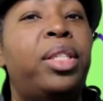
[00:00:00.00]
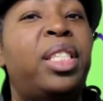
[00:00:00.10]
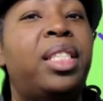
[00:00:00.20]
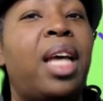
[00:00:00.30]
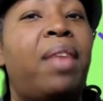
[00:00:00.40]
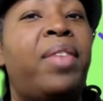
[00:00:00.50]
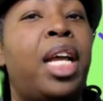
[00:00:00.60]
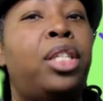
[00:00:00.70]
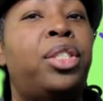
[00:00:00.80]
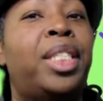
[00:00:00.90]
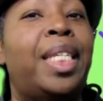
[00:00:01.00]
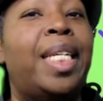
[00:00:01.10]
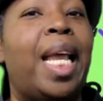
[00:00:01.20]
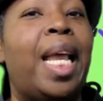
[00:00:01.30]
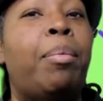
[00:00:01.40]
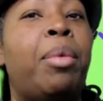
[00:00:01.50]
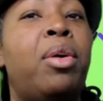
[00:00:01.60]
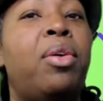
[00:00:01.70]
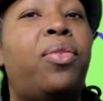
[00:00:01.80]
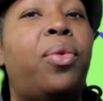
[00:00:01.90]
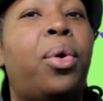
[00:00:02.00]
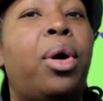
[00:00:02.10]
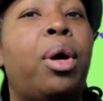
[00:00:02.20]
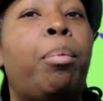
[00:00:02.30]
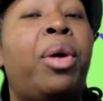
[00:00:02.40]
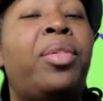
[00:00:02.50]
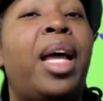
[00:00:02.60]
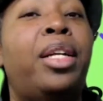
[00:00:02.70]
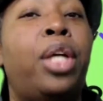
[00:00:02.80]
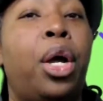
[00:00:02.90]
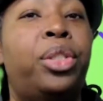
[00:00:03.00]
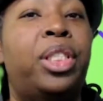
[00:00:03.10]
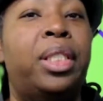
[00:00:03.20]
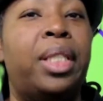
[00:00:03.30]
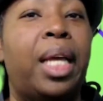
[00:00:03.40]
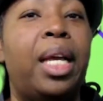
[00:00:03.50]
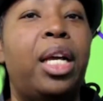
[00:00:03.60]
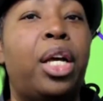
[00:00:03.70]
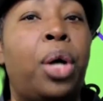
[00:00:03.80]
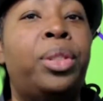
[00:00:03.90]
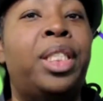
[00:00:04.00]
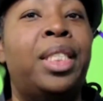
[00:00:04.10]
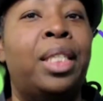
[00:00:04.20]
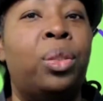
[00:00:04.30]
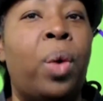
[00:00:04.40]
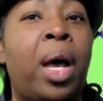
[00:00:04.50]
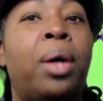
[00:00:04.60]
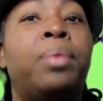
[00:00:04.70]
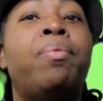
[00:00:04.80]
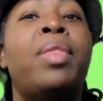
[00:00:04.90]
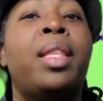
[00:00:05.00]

So this is kind of an interesting game for both head coaches. Coaches as well.